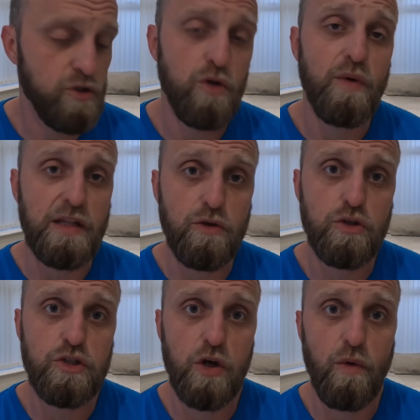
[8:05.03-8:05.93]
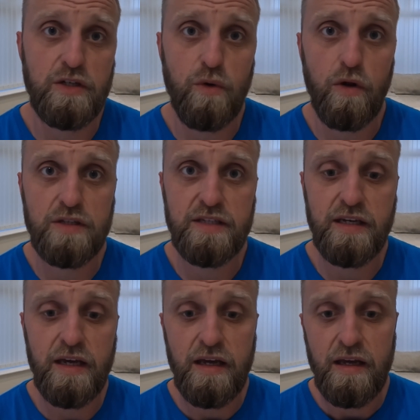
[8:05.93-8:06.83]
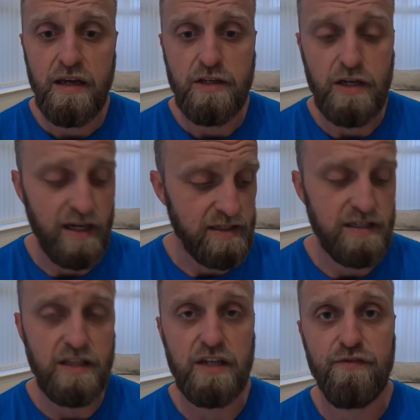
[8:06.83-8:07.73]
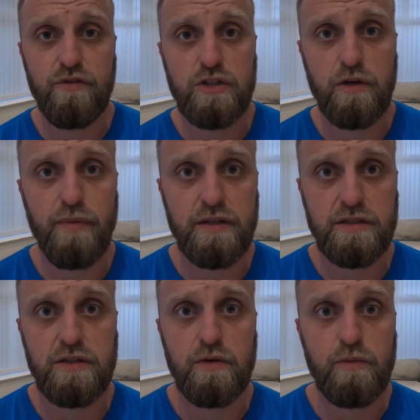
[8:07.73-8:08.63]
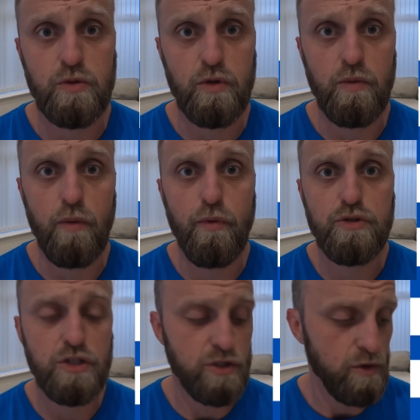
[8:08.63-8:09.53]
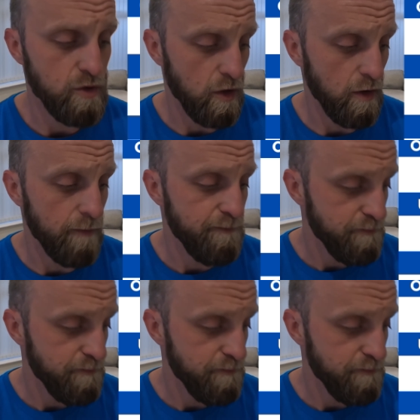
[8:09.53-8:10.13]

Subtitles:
shoe. It does show its quality. You can see the difference compared to some of the more budget shoes or